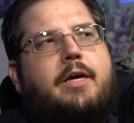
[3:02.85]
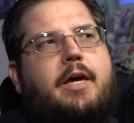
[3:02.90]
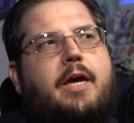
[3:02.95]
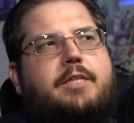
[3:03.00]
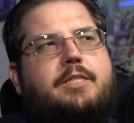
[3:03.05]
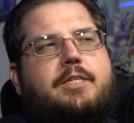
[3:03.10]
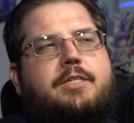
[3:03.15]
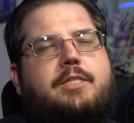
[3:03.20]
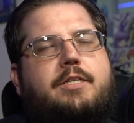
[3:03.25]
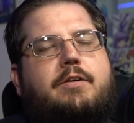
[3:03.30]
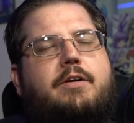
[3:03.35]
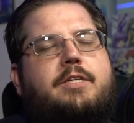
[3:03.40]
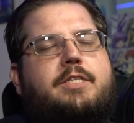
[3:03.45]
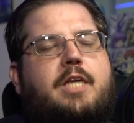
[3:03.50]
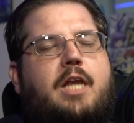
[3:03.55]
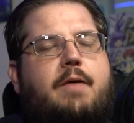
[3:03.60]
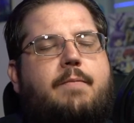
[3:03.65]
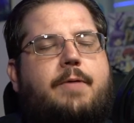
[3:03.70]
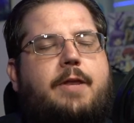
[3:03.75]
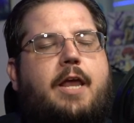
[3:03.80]
It's a series
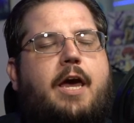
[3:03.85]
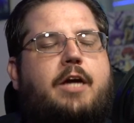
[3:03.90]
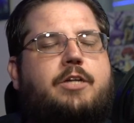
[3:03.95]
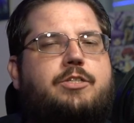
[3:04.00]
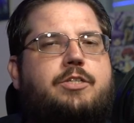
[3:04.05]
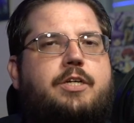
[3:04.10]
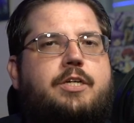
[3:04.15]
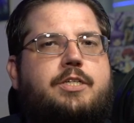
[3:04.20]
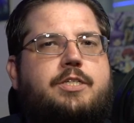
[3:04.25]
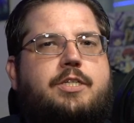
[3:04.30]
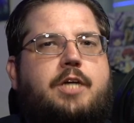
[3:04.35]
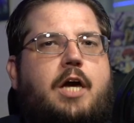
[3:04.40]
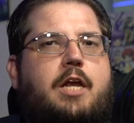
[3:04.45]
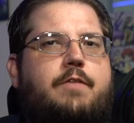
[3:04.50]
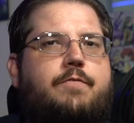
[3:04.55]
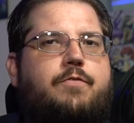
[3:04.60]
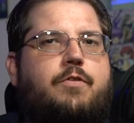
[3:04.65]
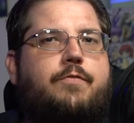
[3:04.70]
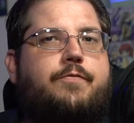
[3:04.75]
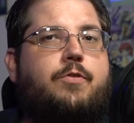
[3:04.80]
that I've been actually
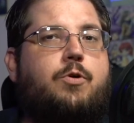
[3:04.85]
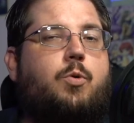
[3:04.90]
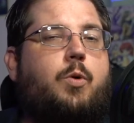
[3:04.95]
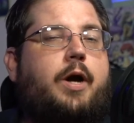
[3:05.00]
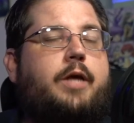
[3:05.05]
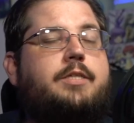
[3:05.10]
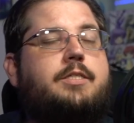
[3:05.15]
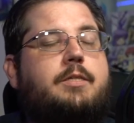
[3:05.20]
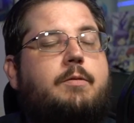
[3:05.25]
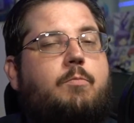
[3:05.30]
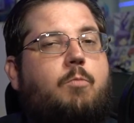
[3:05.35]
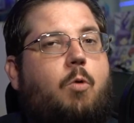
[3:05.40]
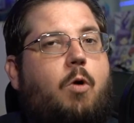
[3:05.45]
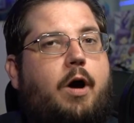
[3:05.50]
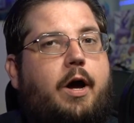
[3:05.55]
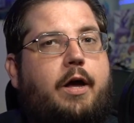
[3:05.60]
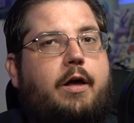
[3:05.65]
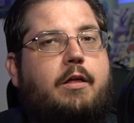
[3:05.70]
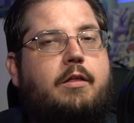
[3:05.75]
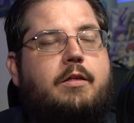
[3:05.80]
excited for for quite some
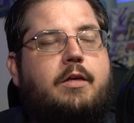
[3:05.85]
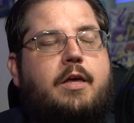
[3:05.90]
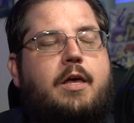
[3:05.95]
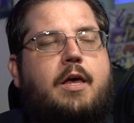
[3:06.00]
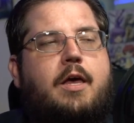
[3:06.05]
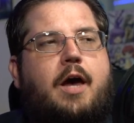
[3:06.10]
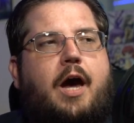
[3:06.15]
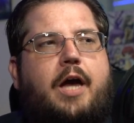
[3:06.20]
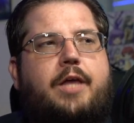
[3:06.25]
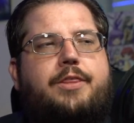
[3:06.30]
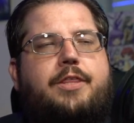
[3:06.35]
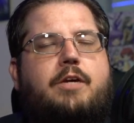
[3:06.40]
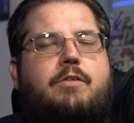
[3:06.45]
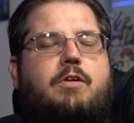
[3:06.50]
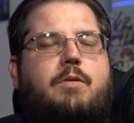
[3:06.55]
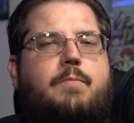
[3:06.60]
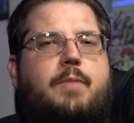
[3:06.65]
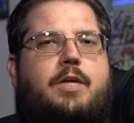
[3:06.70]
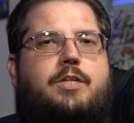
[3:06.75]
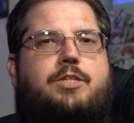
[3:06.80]
while. I think
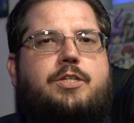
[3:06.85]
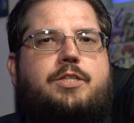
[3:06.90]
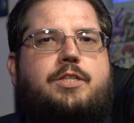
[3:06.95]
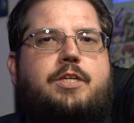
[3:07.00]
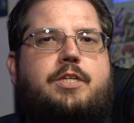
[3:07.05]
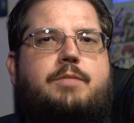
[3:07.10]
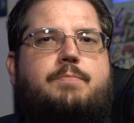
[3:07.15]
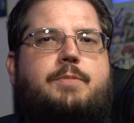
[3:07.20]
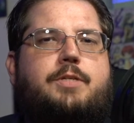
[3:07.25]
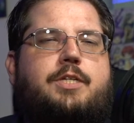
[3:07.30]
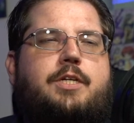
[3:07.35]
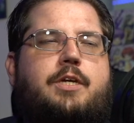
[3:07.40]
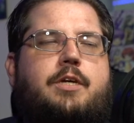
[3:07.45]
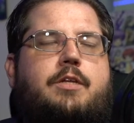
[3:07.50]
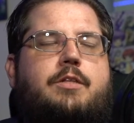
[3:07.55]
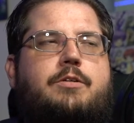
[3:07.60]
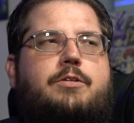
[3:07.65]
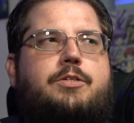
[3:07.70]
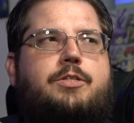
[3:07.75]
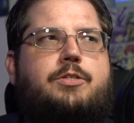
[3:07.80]
we mentioned this
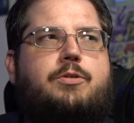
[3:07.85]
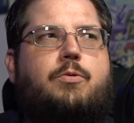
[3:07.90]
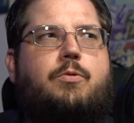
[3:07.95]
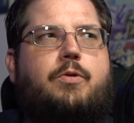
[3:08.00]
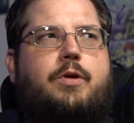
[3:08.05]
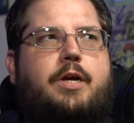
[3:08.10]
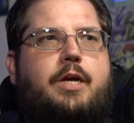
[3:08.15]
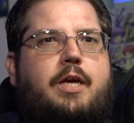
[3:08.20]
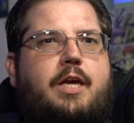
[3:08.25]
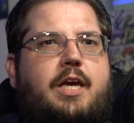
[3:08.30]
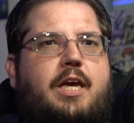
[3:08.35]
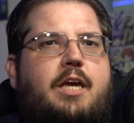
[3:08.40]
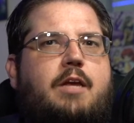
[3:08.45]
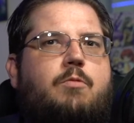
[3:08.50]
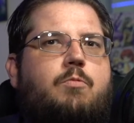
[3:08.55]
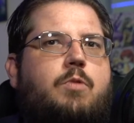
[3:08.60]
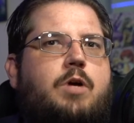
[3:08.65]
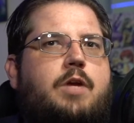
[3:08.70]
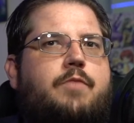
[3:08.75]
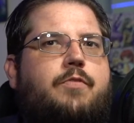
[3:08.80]
particular story
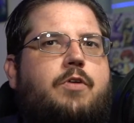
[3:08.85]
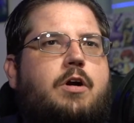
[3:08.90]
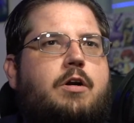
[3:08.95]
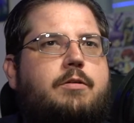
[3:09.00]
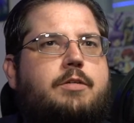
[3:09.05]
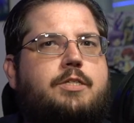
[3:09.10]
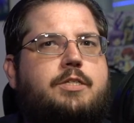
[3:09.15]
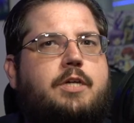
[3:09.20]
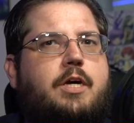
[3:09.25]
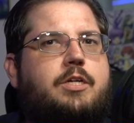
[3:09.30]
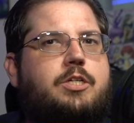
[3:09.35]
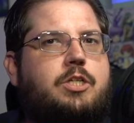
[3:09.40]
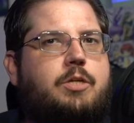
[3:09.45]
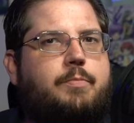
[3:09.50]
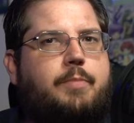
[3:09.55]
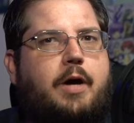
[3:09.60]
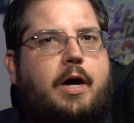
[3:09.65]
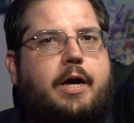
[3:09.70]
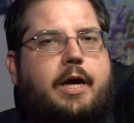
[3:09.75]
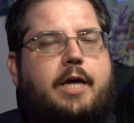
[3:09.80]
in one of our
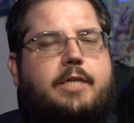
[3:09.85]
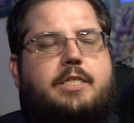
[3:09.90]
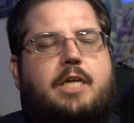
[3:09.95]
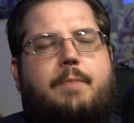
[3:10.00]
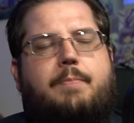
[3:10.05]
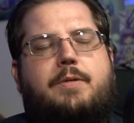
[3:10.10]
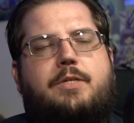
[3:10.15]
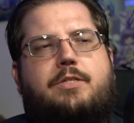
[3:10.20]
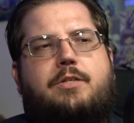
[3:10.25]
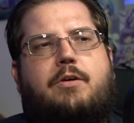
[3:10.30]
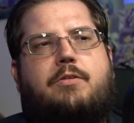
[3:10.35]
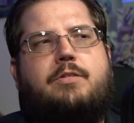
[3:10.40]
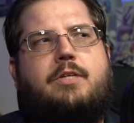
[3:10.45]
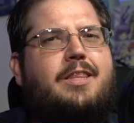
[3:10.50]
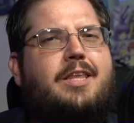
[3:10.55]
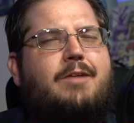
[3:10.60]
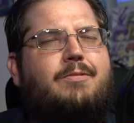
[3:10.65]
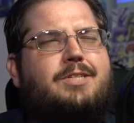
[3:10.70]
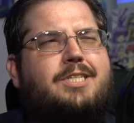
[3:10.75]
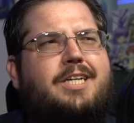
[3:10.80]
discussional podcast episodes
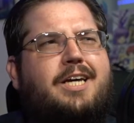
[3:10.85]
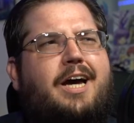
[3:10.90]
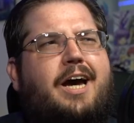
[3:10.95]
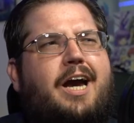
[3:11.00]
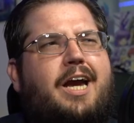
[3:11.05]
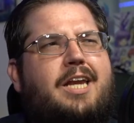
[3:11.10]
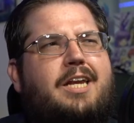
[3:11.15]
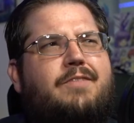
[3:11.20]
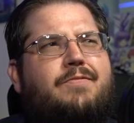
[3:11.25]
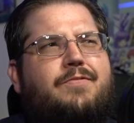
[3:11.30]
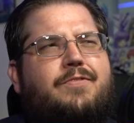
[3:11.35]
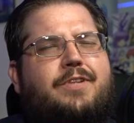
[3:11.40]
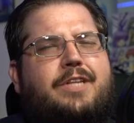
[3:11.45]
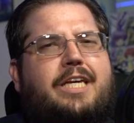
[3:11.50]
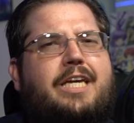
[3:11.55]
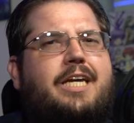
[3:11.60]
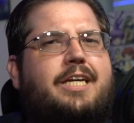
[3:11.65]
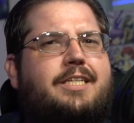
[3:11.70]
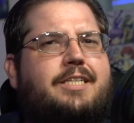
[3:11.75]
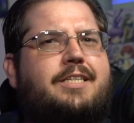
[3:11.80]
that it was kind of
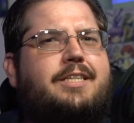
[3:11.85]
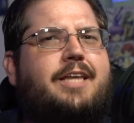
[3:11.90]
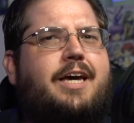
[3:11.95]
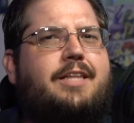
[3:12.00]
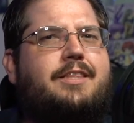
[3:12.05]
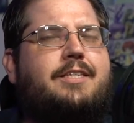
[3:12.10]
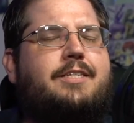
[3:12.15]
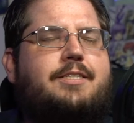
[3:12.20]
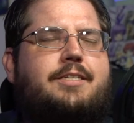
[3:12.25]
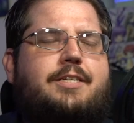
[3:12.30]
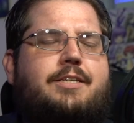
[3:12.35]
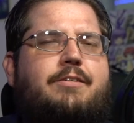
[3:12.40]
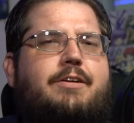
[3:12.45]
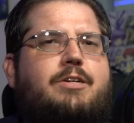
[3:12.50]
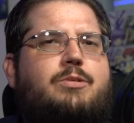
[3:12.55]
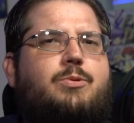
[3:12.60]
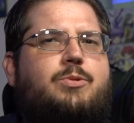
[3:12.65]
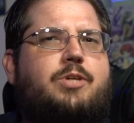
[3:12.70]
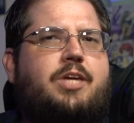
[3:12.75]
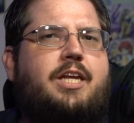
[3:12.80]
leaked that this
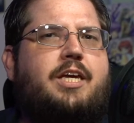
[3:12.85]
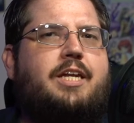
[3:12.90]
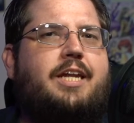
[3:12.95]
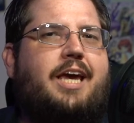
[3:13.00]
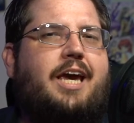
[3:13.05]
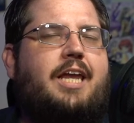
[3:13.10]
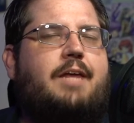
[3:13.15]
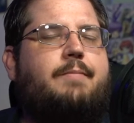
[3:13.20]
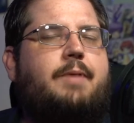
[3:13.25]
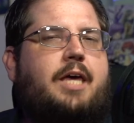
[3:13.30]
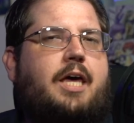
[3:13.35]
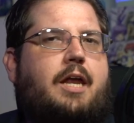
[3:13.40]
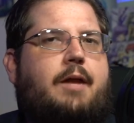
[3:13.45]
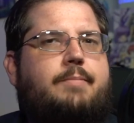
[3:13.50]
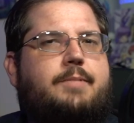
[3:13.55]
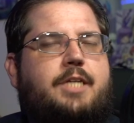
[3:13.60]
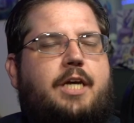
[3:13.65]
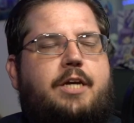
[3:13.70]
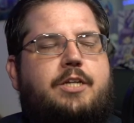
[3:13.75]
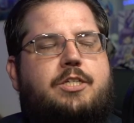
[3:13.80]
series was getting an anime
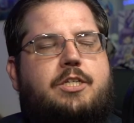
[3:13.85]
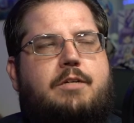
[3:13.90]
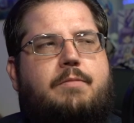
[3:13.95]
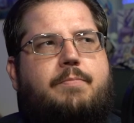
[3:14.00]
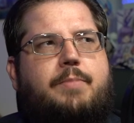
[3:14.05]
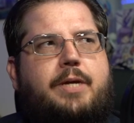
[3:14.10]
adaptation.